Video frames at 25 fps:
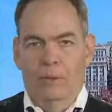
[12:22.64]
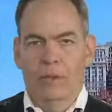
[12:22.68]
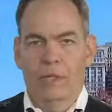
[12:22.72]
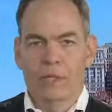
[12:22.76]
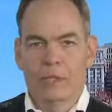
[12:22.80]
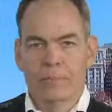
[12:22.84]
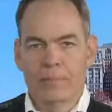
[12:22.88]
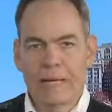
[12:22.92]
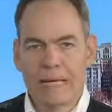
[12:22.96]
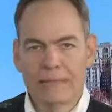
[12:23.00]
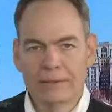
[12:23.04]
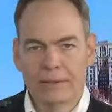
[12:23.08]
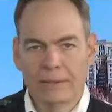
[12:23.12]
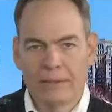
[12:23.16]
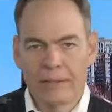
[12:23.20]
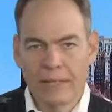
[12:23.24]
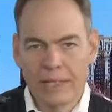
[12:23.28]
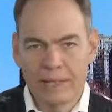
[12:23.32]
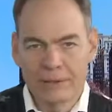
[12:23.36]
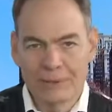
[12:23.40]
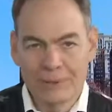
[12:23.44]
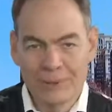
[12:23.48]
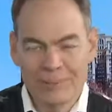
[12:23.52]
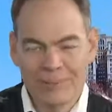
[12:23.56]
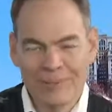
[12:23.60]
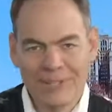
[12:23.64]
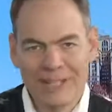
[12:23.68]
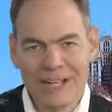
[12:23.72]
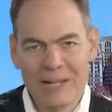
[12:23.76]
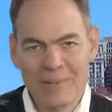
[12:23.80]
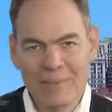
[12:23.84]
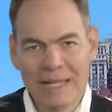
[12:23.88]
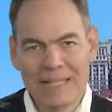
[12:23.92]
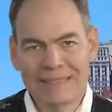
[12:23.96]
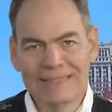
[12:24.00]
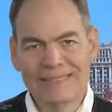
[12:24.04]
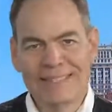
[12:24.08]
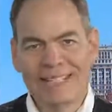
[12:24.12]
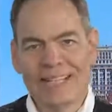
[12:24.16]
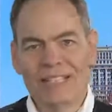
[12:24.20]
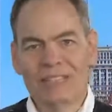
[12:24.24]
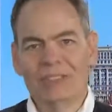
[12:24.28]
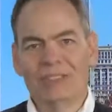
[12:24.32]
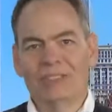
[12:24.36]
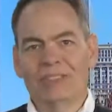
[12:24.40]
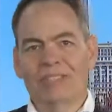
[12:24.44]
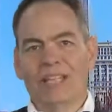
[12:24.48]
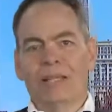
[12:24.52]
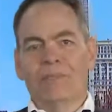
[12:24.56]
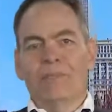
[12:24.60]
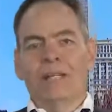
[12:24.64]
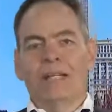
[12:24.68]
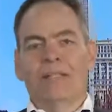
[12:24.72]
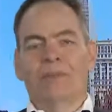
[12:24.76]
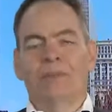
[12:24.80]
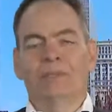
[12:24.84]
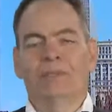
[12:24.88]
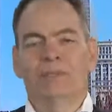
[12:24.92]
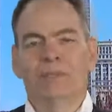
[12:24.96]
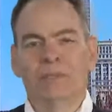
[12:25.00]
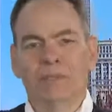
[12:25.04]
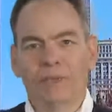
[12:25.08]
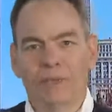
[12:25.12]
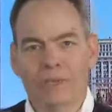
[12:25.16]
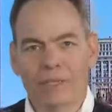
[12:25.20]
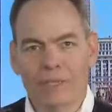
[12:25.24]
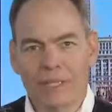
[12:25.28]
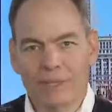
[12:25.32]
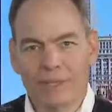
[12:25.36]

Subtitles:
Welcome back to the Keiser Report. I'm Max Keiser. Time now to return to our